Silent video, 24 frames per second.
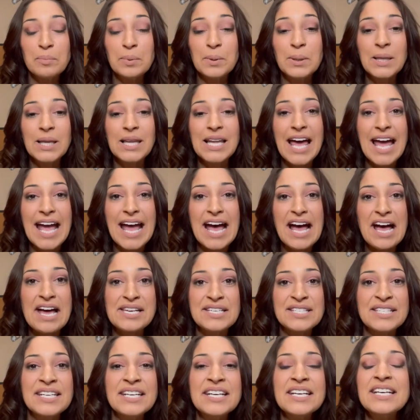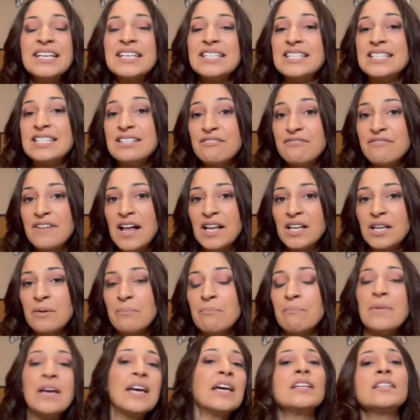planned
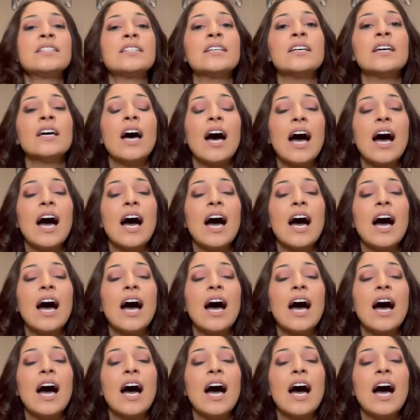development,